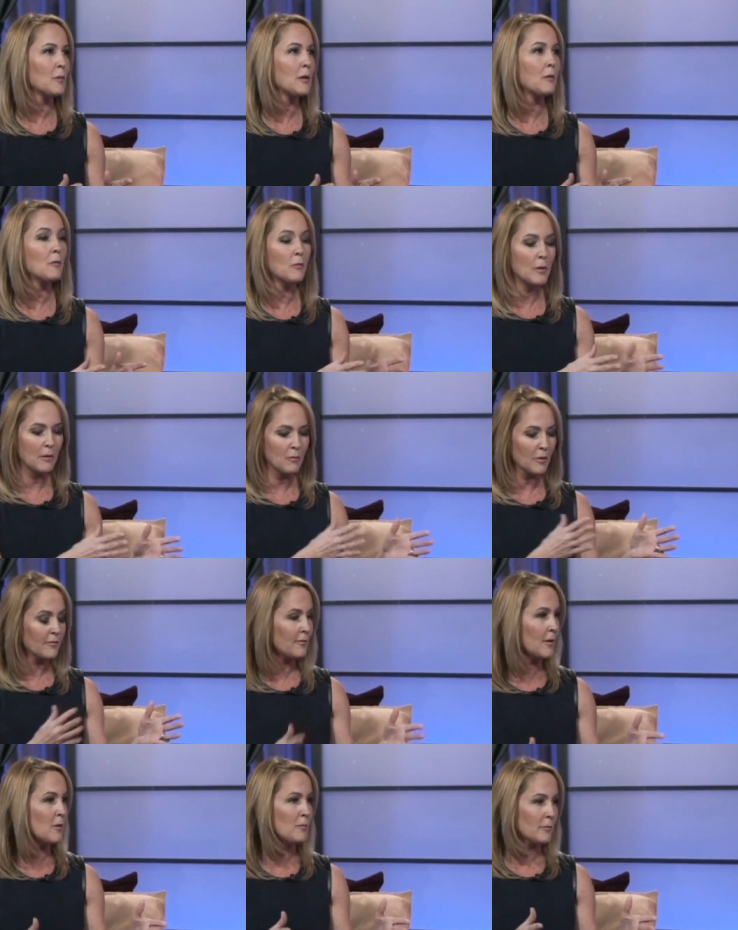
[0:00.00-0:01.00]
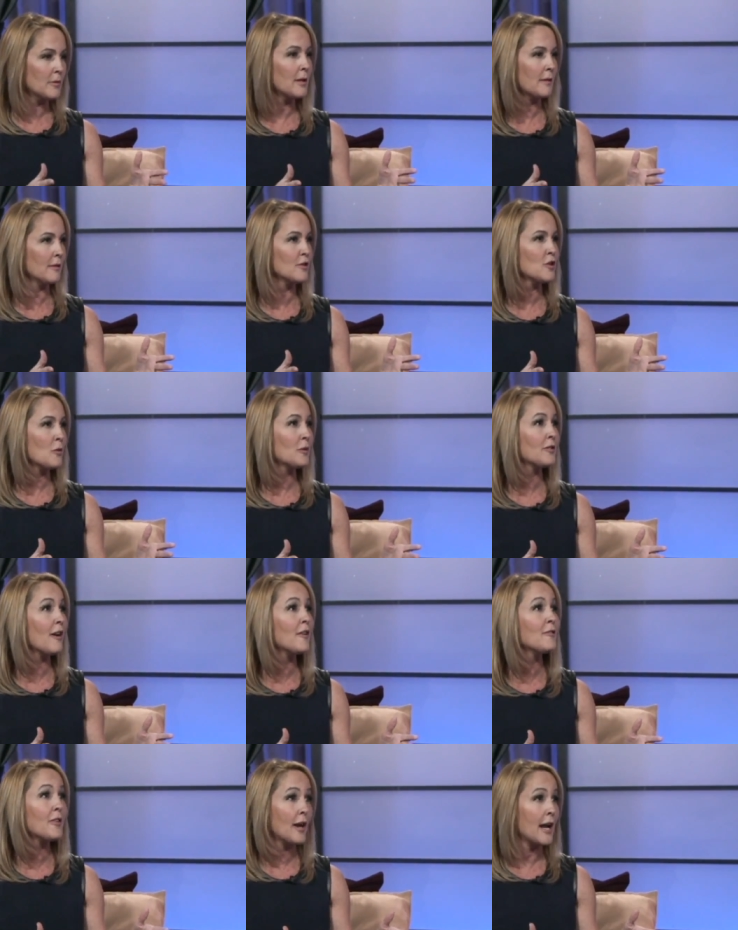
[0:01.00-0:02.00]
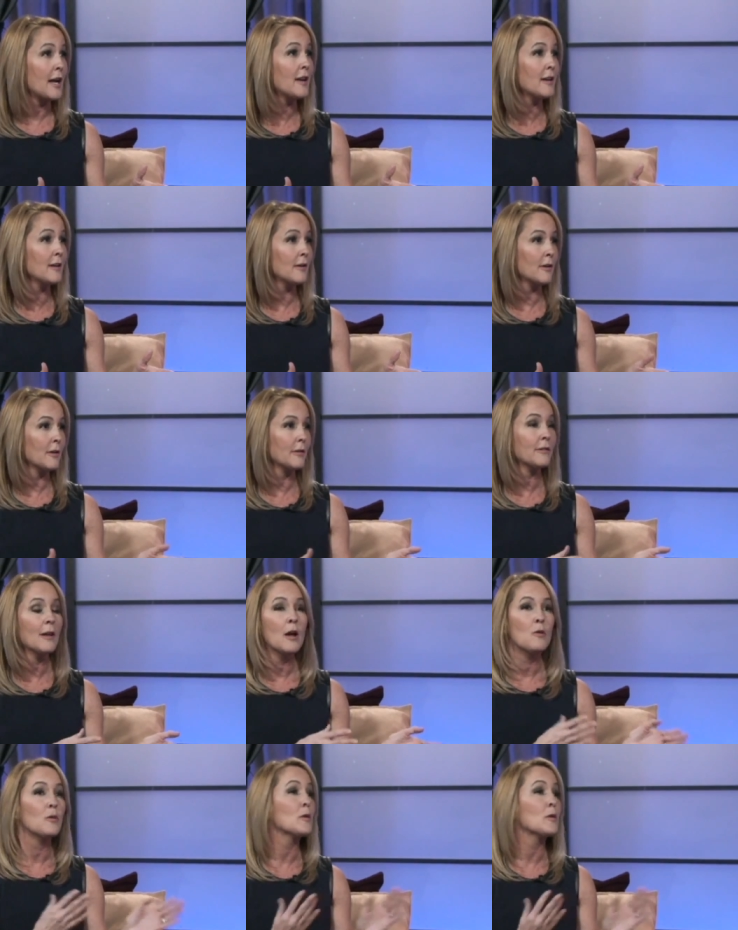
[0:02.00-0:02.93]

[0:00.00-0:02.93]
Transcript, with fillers: We, we were filmed and the show was on for eight years.